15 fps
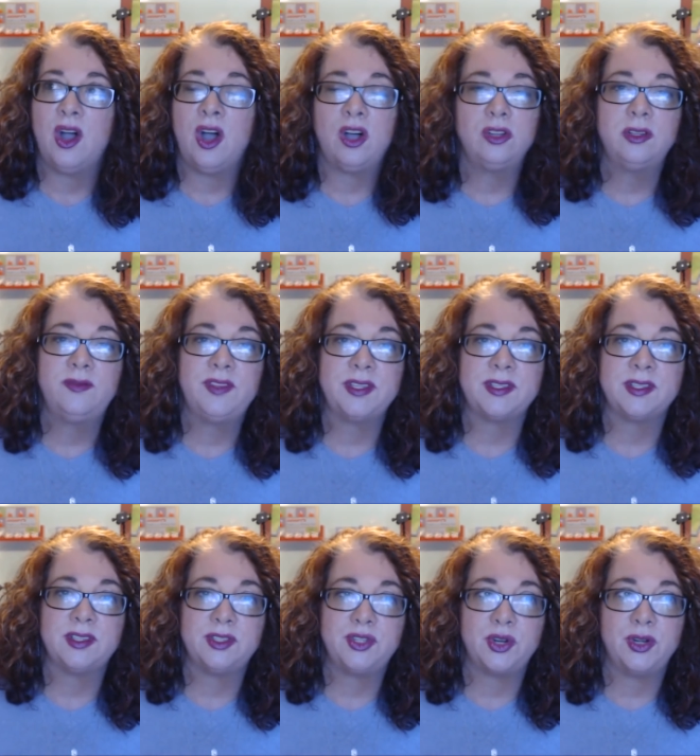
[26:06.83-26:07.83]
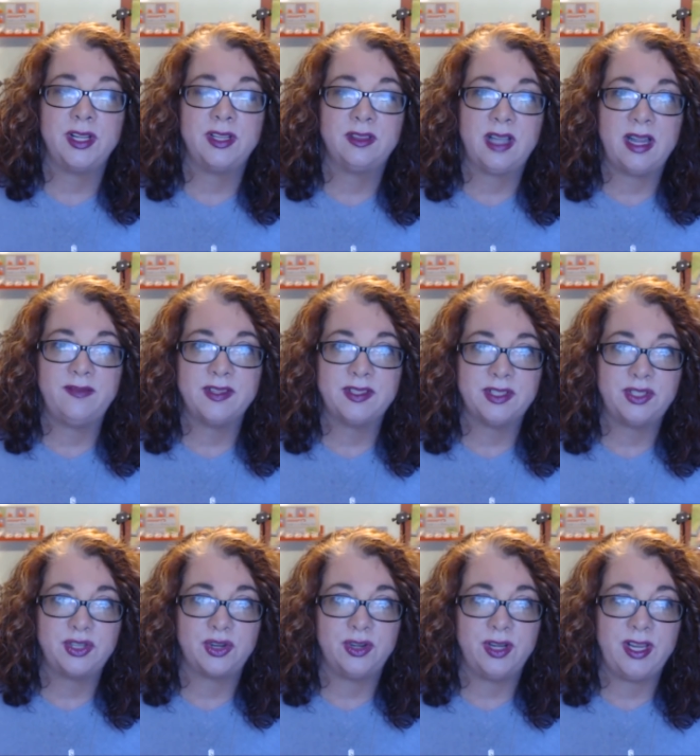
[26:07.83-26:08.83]
All of this is a journey. Life is a
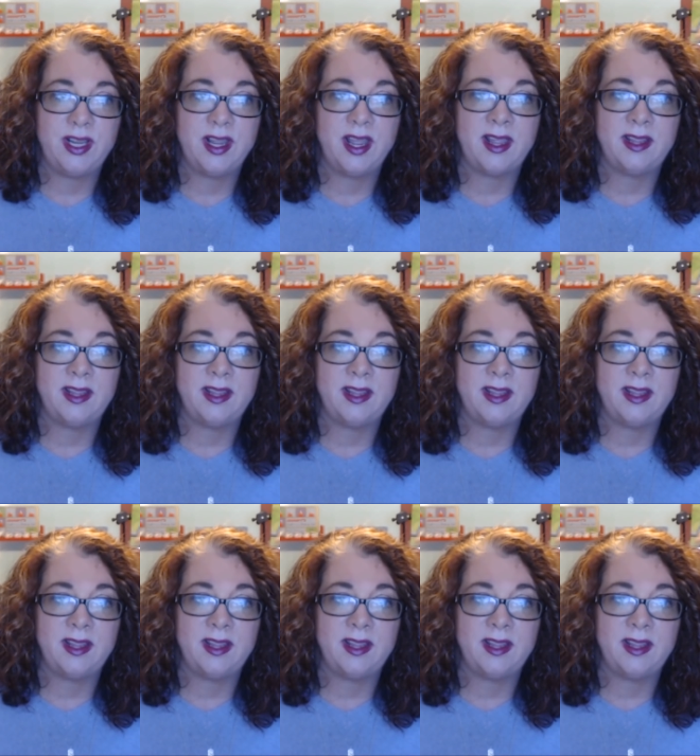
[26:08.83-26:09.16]
journey,